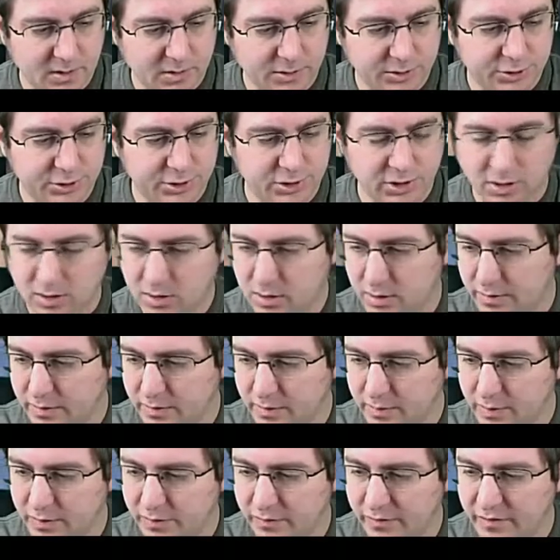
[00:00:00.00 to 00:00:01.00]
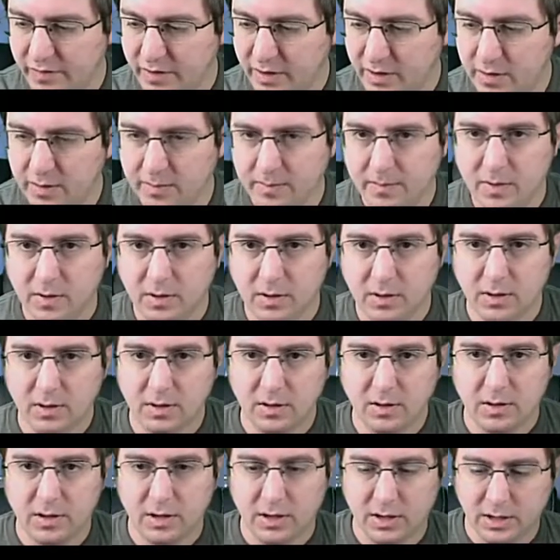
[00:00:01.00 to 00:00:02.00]
jar at the museum,
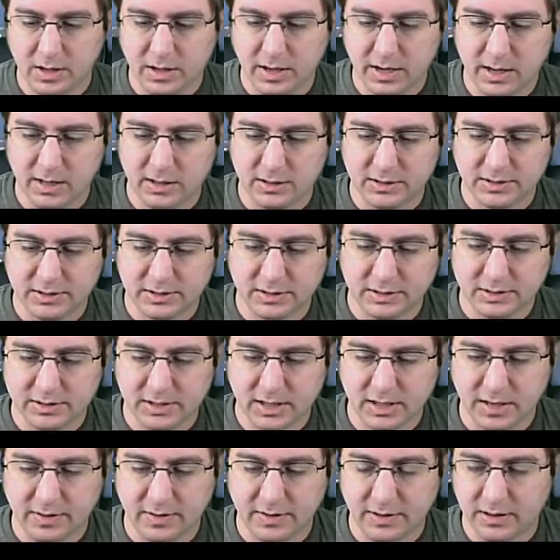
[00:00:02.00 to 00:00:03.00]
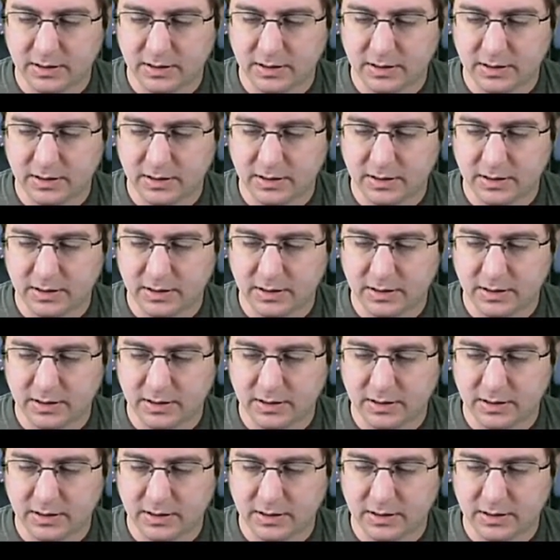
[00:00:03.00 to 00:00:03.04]
and analysis at the